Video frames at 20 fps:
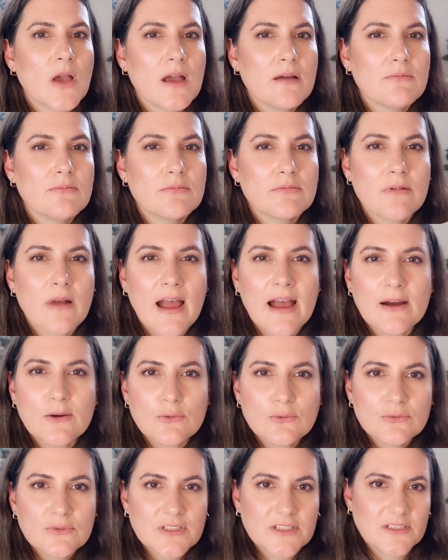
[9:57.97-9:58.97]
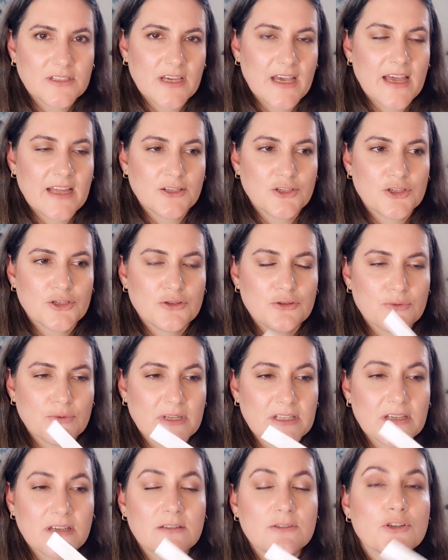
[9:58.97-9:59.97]
rounded edge to
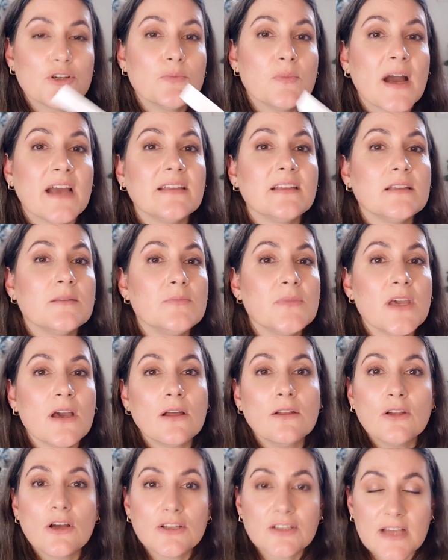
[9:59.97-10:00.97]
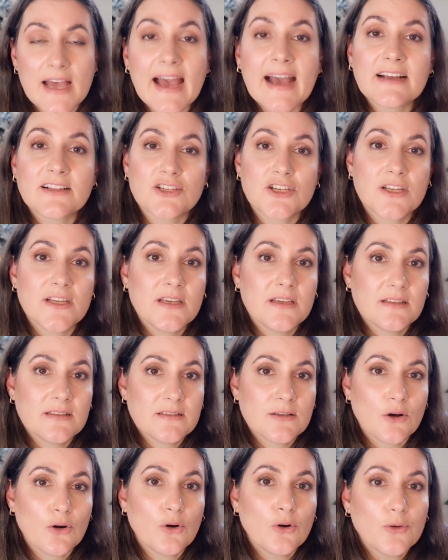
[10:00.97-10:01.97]
it. It reminded me a lot actually in
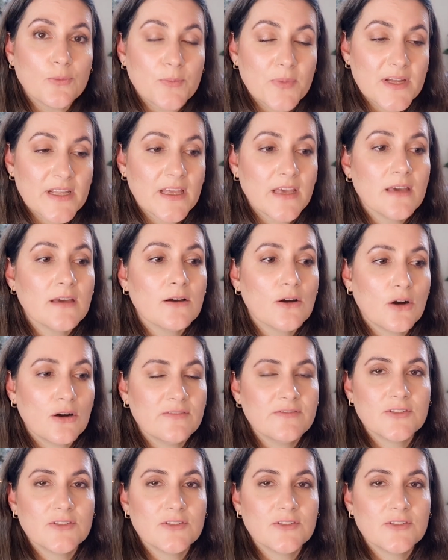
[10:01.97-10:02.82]
the opening of